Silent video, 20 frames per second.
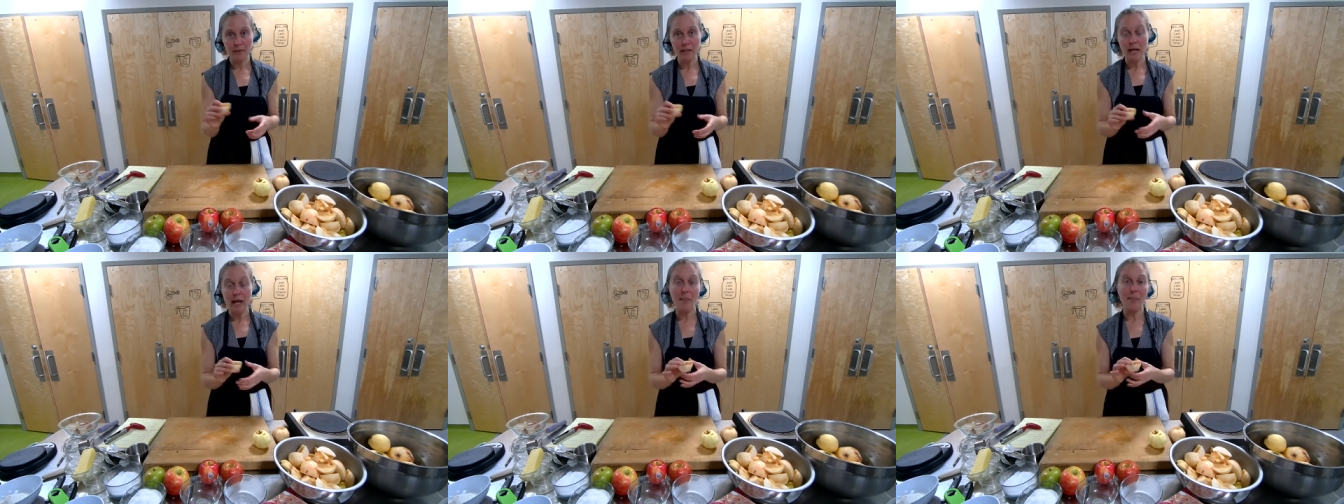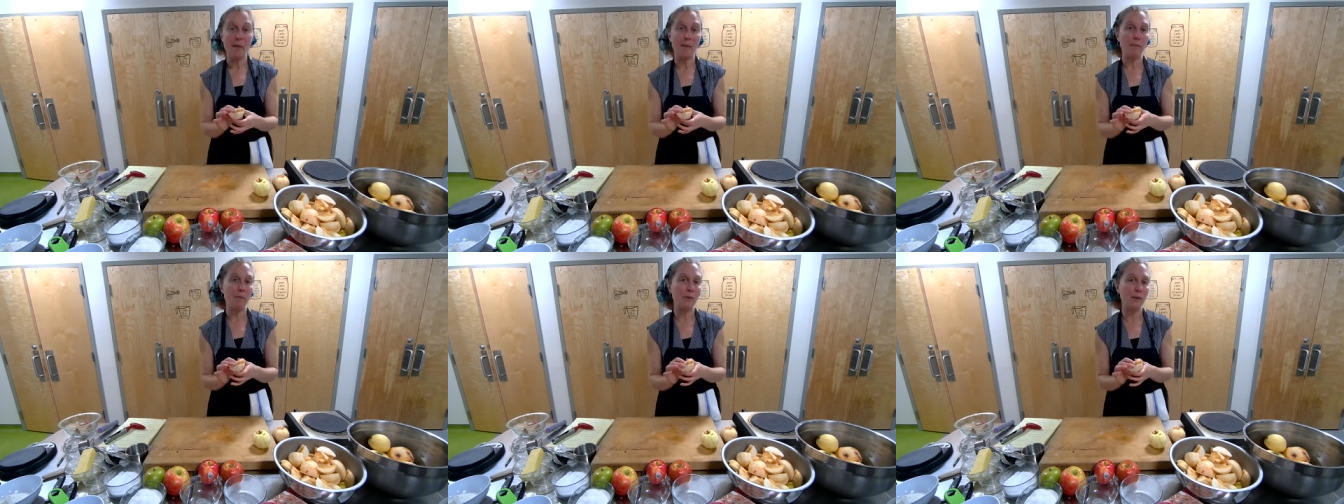and
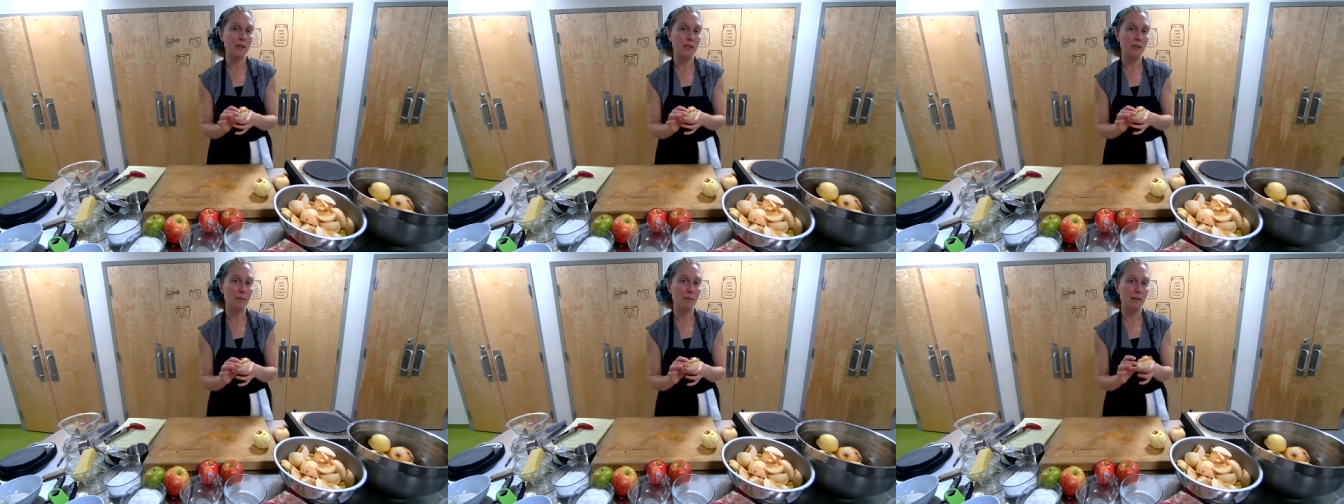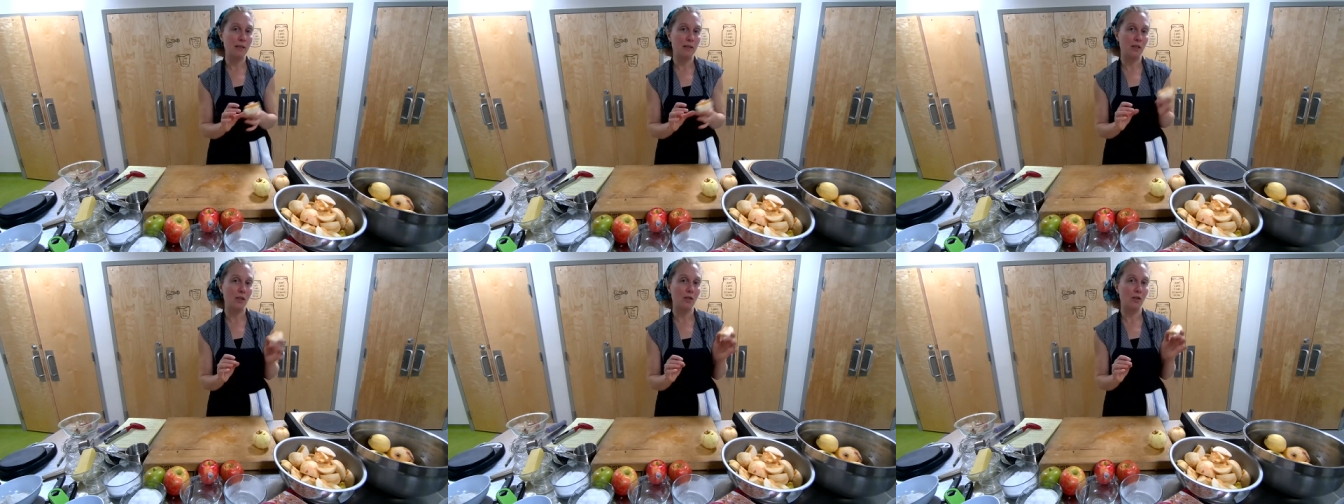then put them
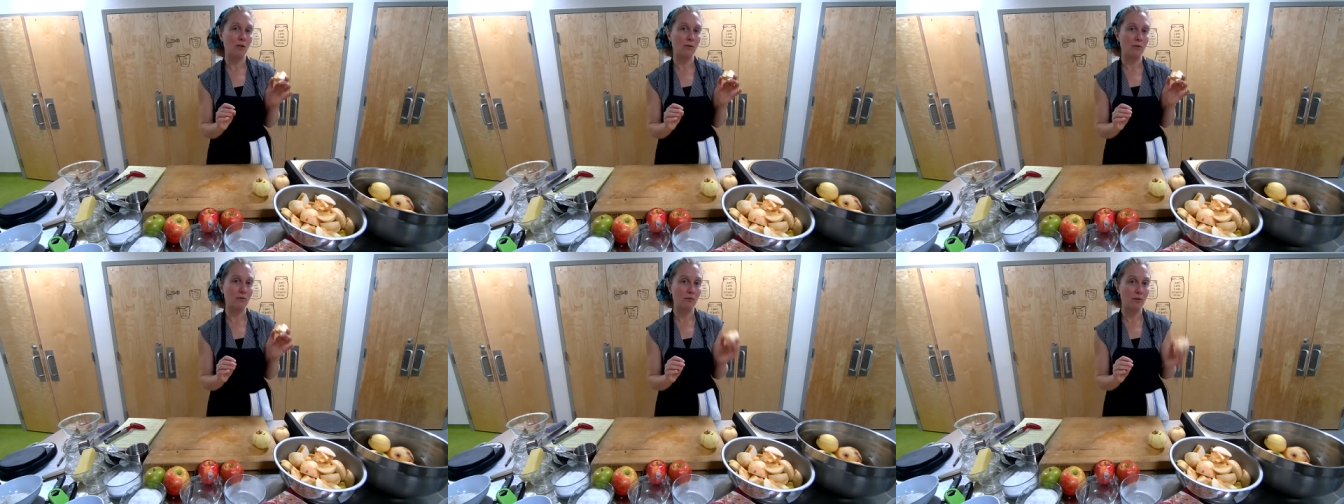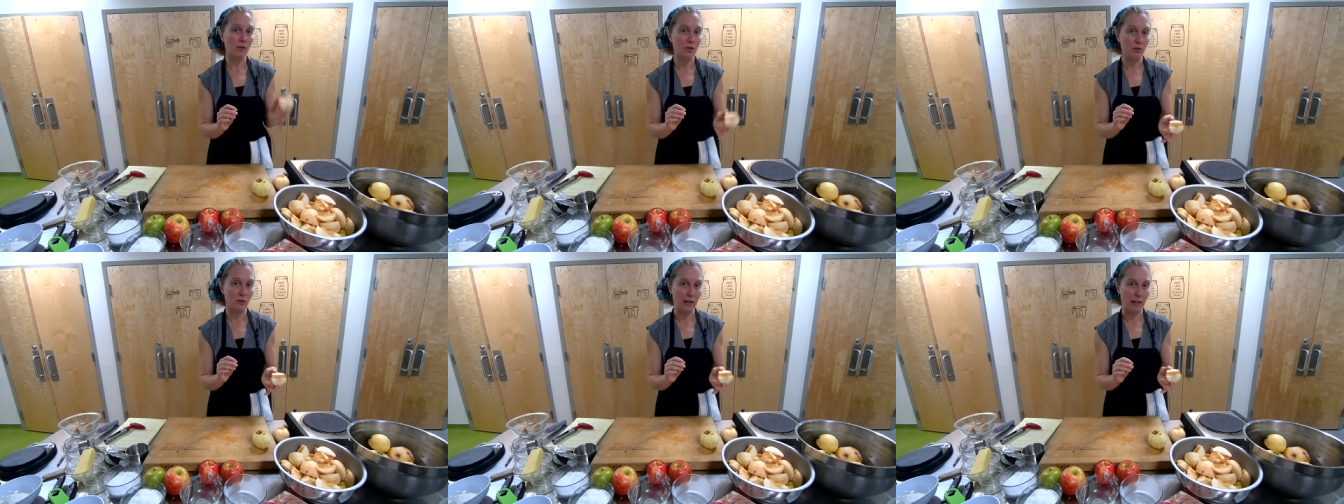into your
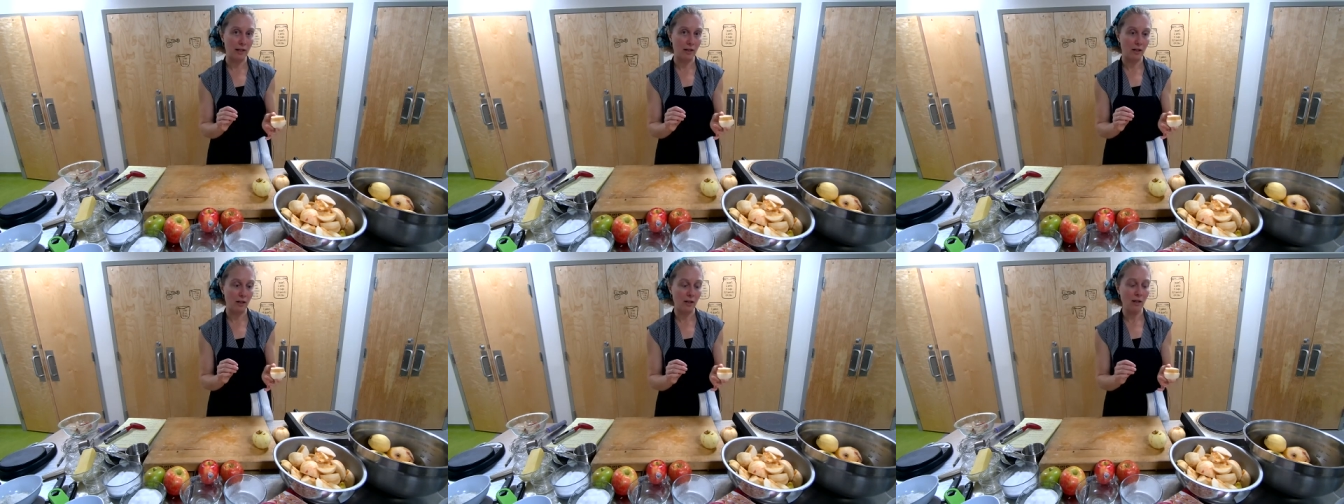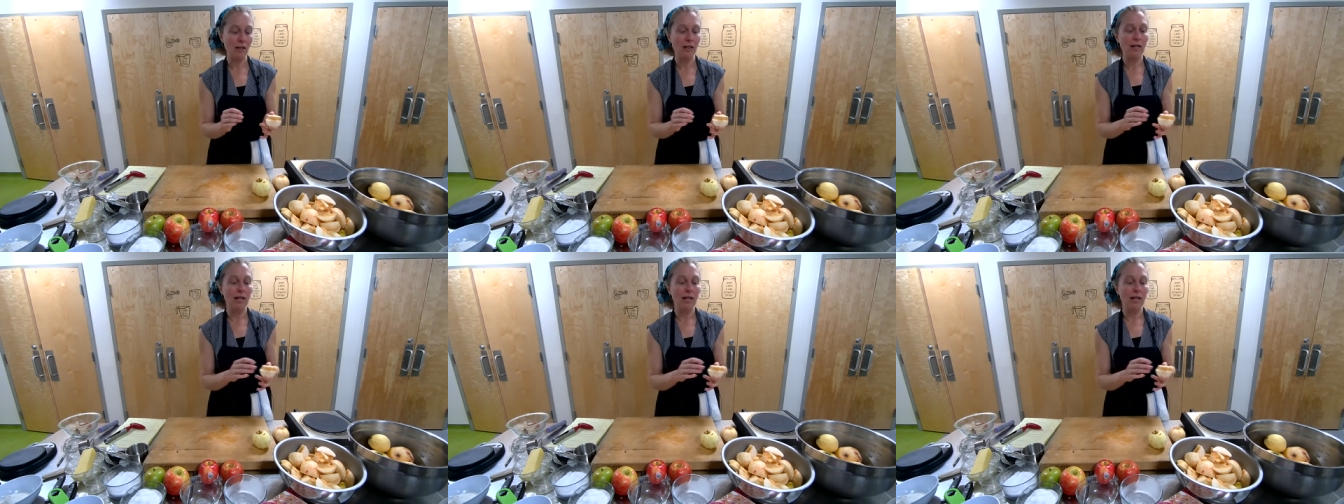refrigerator